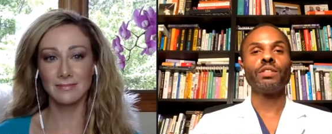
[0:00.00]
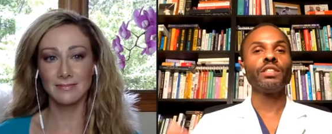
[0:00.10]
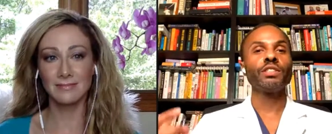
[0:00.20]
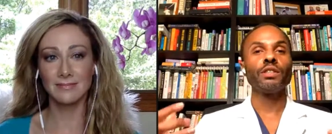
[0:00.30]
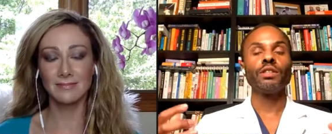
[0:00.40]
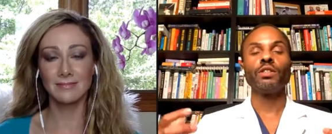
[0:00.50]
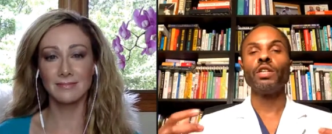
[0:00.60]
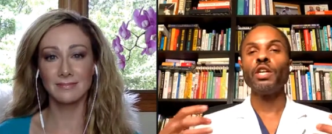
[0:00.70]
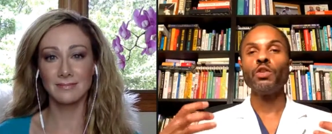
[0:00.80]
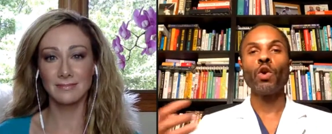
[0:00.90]
Speaker 1: just
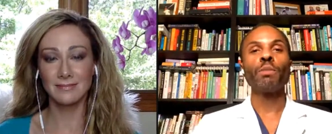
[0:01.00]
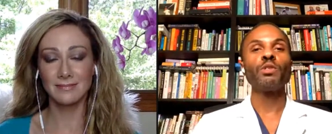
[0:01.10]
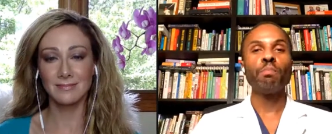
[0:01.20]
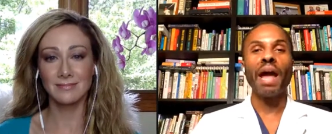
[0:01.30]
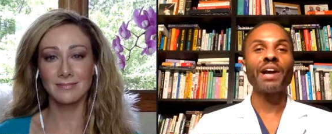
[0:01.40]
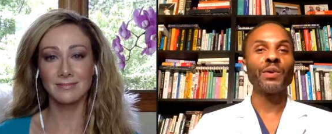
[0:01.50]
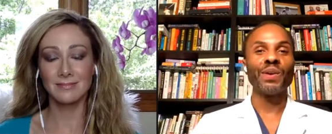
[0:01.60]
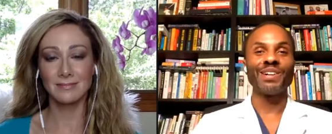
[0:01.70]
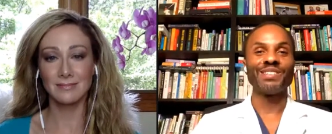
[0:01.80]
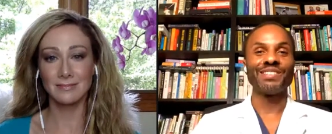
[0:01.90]
enormous
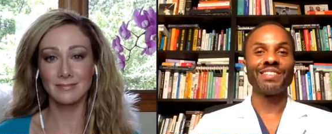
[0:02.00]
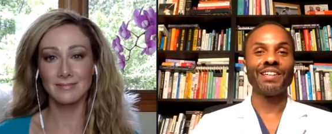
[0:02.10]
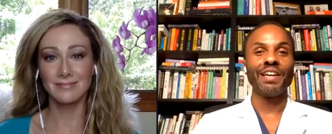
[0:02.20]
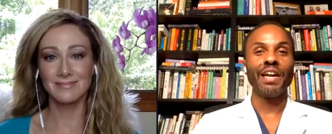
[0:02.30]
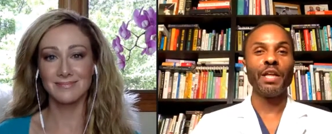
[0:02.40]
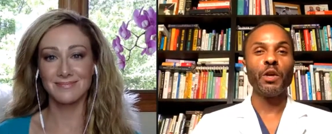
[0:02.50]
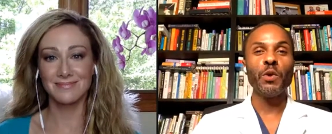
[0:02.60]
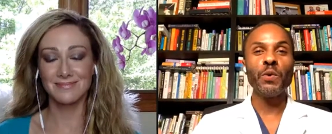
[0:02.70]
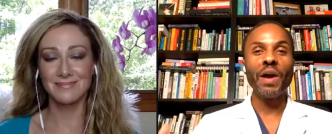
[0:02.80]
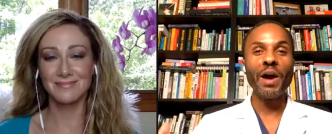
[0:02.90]
backgrounds and
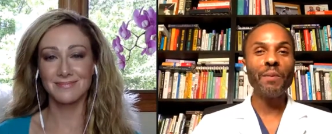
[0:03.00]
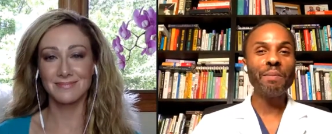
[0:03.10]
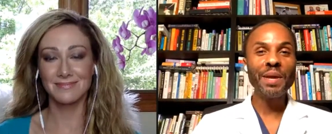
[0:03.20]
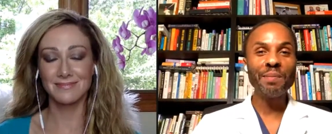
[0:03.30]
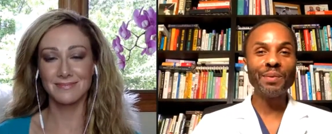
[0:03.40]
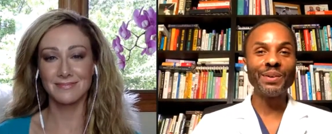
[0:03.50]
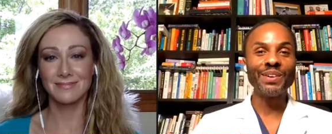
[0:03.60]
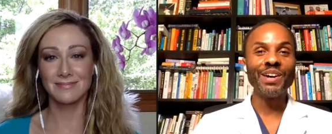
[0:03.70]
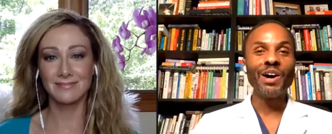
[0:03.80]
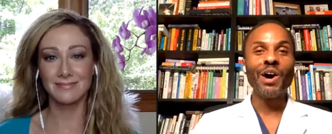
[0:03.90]
who help
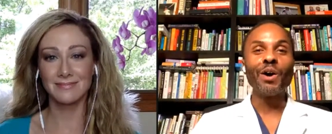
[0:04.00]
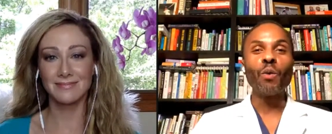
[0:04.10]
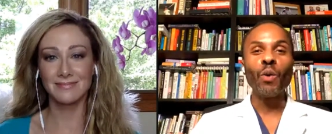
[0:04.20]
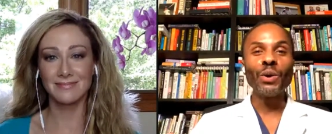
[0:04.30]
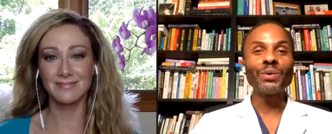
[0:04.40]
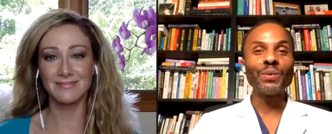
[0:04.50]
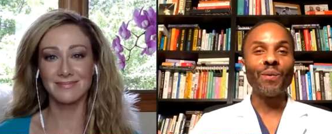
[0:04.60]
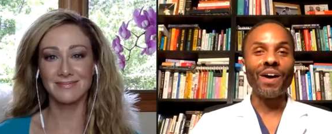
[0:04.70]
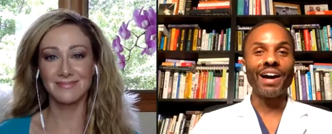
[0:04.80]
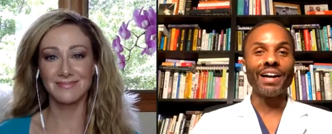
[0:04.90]
people
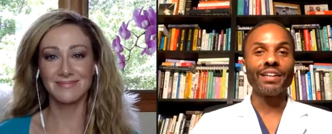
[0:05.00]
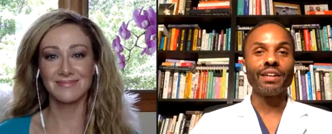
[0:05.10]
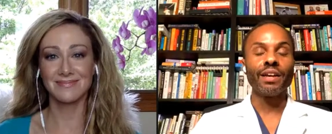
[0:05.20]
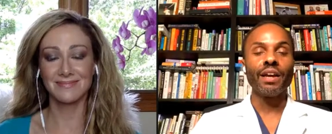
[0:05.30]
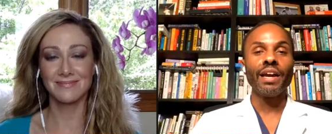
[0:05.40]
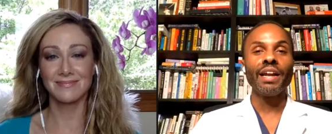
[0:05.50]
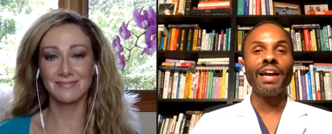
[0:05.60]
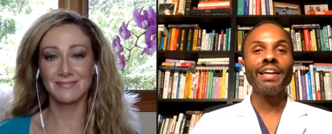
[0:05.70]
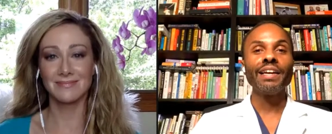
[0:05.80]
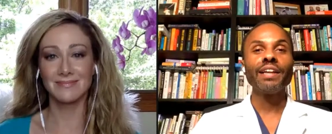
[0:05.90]
worldwide. And
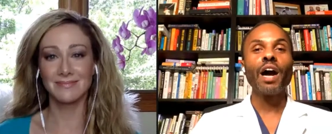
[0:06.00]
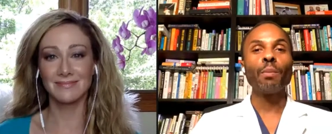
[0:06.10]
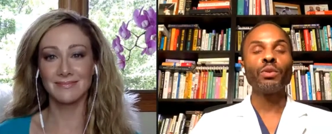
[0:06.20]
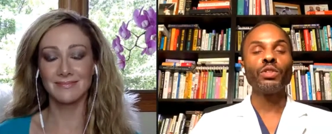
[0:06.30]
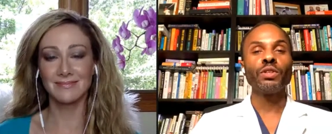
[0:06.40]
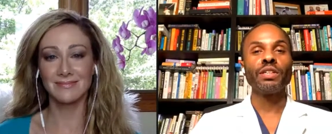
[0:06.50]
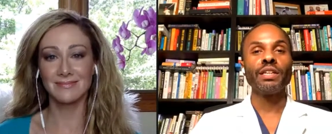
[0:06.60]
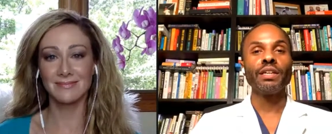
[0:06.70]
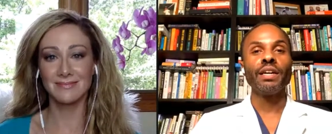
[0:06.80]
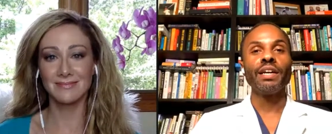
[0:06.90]
I get an
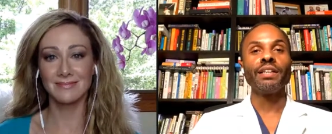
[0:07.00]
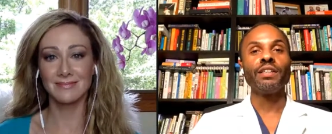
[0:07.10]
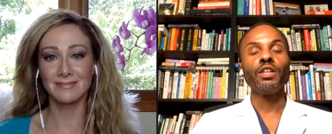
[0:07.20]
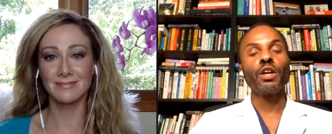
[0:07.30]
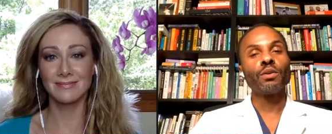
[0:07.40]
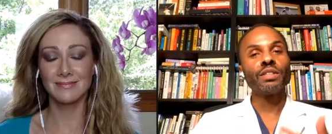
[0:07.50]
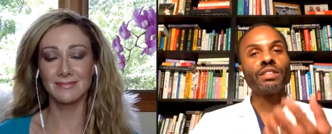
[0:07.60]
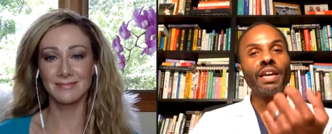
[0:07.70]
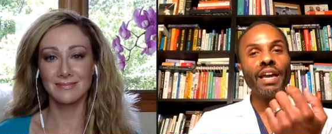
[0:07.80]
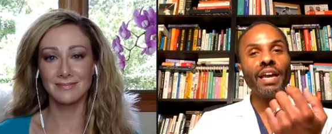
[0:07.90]
opportunity and, you know, to
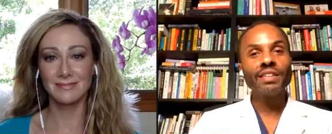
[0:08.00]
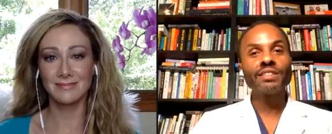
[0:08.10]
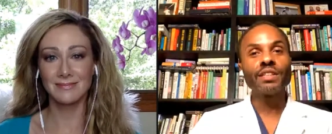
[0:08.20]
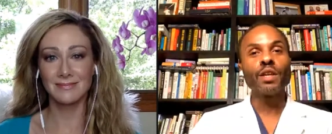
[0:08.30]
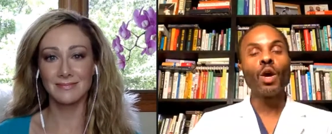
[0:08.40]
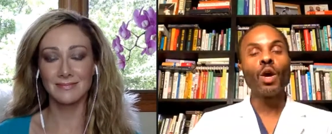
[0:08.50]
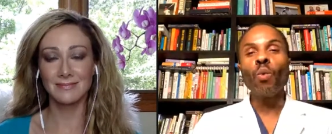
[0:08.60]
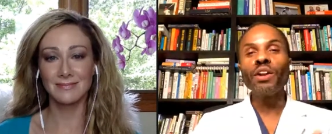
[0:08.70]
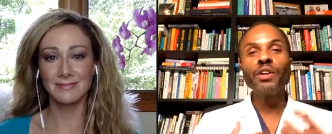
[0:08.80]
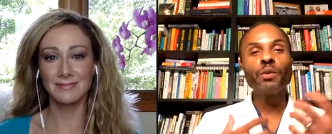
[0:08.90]
say, hey, listen,
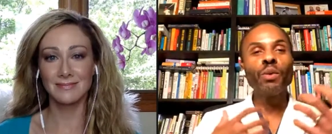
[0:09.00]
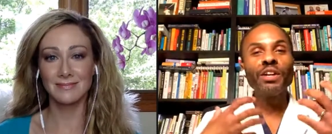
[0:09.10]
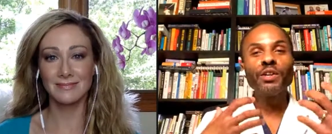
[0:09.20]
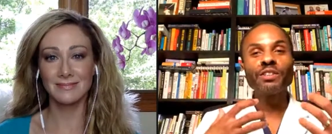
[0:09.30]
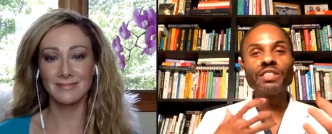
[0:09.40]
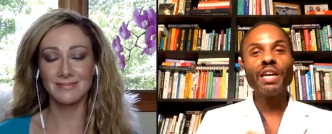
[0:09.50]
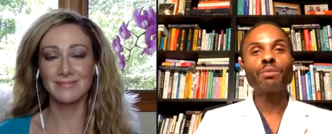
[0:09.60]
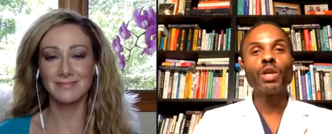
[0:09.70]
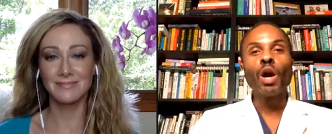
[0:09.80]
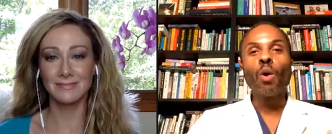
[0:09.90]
what are you, what are your
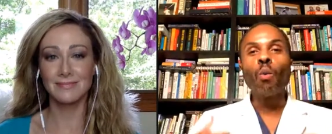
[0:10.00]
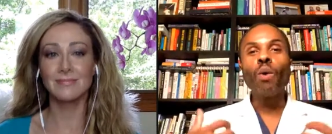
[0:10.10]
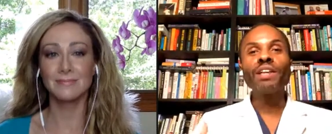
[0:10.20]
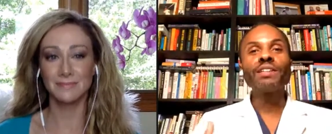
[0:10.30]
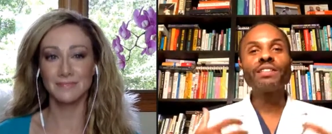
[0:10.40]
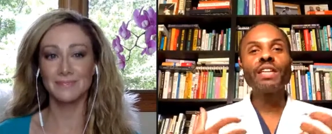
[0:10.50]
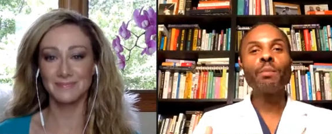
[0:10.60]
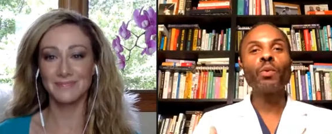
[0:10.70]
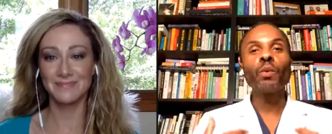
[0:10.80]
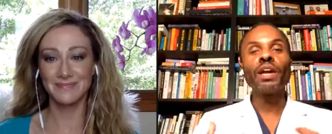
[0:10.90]
tips? What
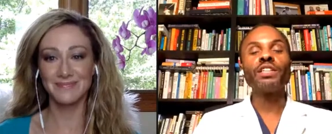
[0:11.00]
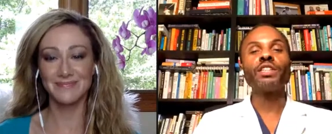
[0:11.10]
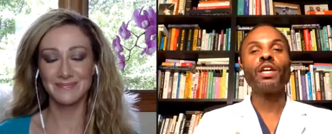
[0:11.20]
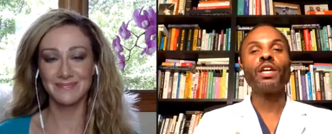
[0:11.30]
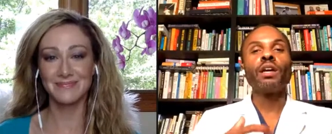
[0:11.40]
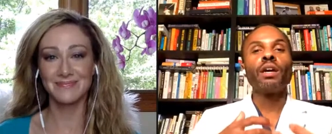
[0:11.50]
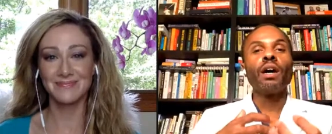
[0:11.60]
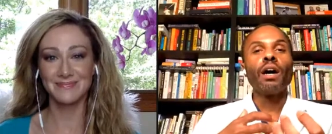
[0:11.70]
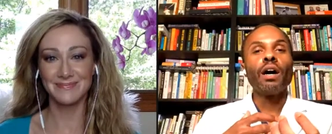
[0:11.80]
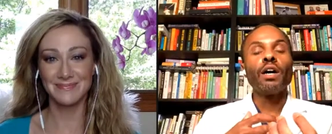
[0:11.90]
separates
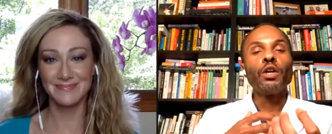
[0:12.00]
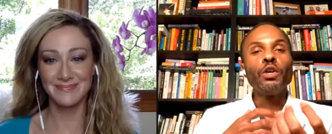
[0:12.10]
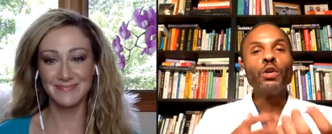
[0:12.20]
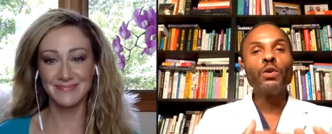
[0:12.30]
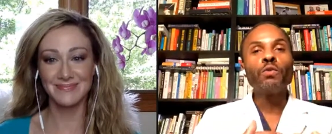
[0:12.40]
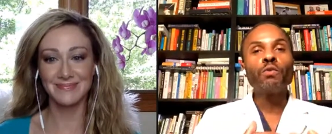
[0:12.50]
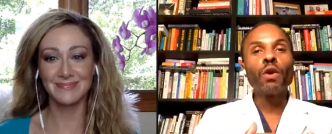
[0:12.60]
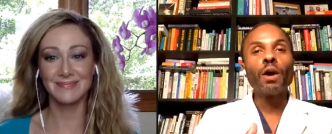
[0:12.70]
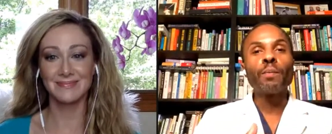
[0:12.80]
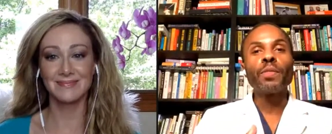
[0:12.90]
uh, you
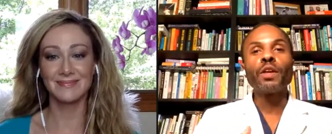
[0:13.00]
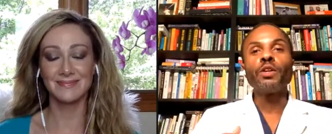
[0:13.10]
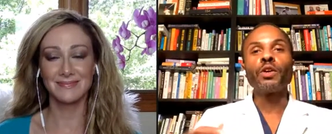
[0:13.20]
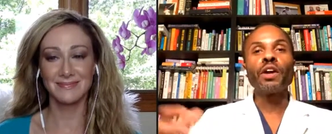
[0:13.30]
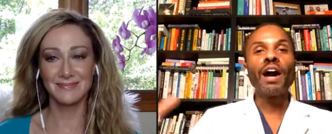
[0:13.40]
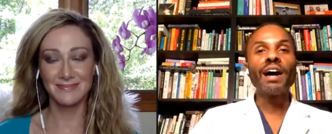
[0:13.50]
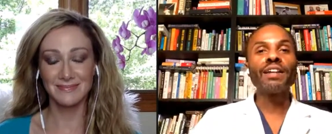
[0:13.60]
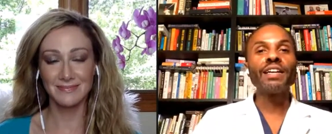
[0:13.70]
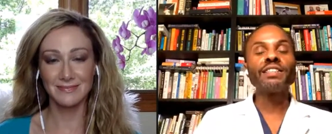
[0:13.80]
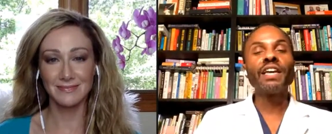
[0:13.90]
from your
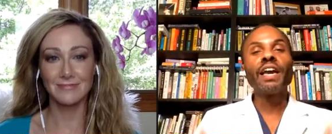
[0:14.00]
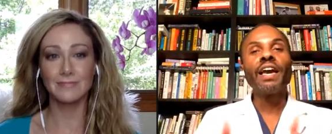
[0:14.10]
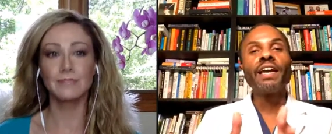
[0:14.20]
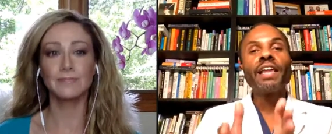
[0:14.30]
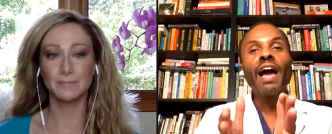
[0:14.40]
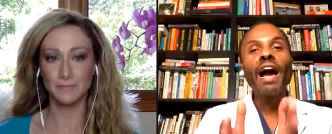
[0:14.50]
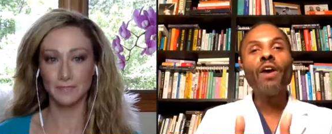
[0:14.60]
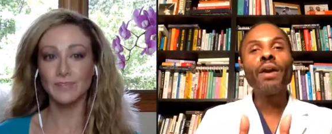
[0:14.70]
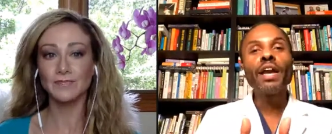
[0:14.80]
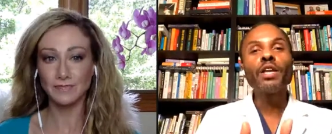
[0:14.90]
colleagues and
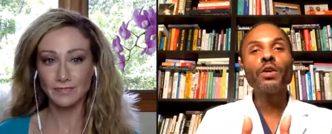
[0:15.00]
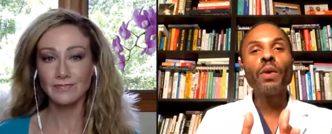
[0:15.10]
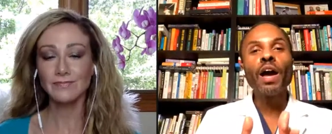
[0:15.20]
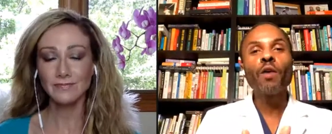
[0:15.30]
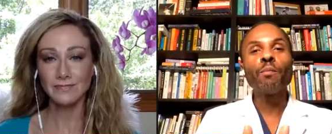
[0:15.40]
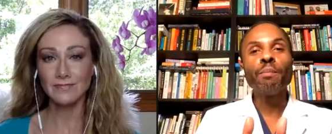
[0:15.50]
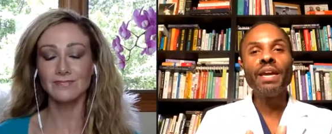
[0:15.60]
how can you help